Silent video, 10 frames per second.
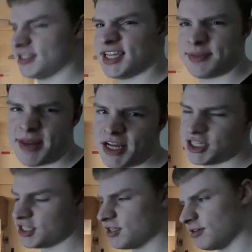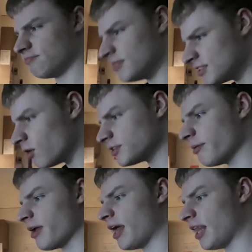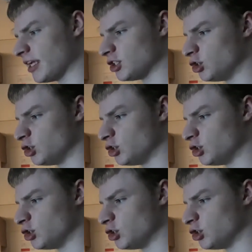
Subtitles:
It takes up energy, so it's not something I like